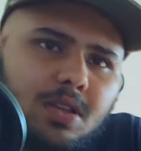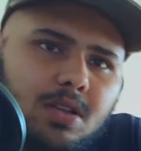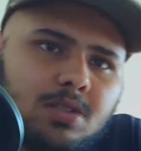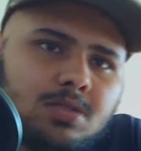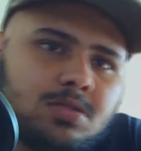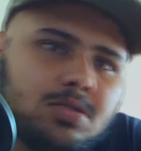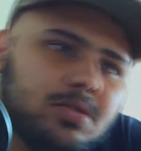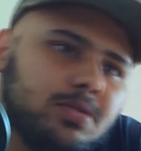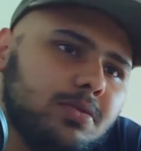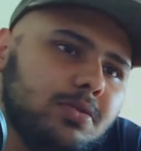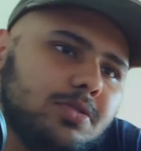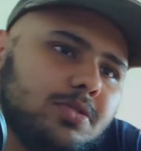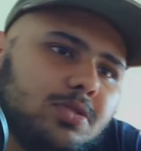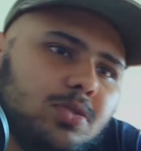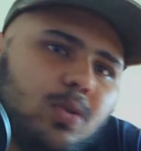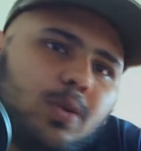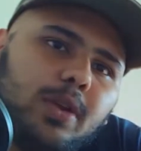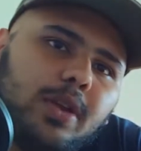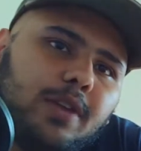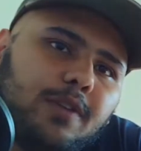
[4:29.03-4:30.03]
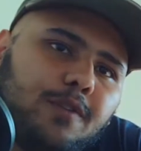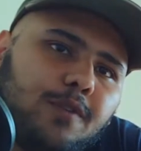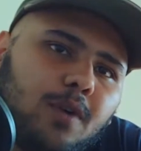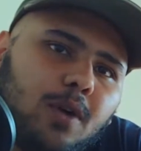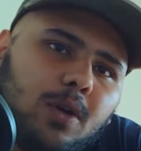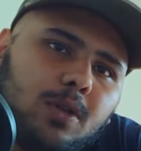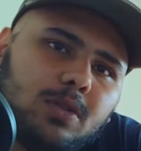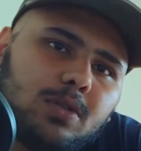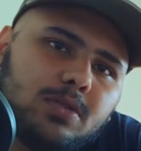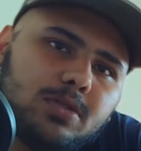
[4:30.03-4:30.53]
So the story
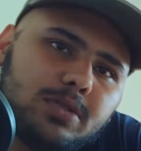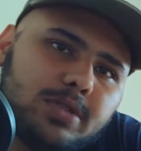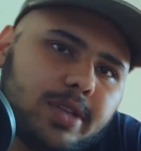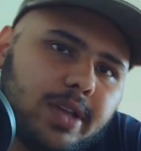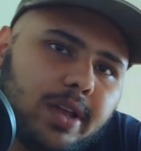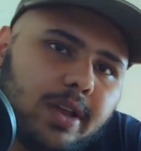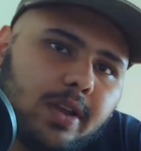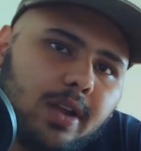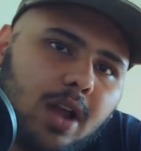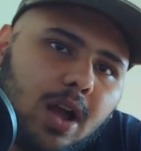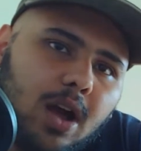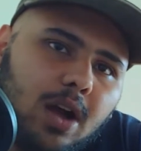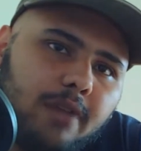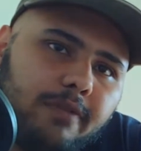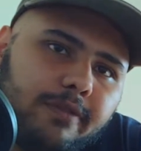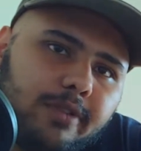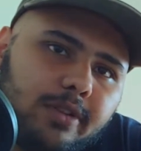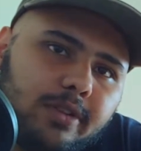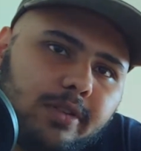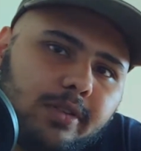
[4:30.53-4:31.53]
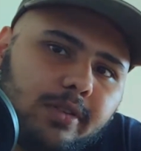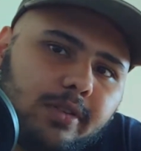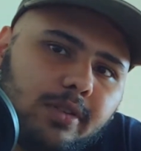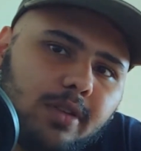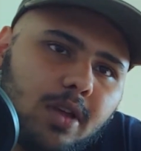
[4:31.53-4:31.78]
follows that after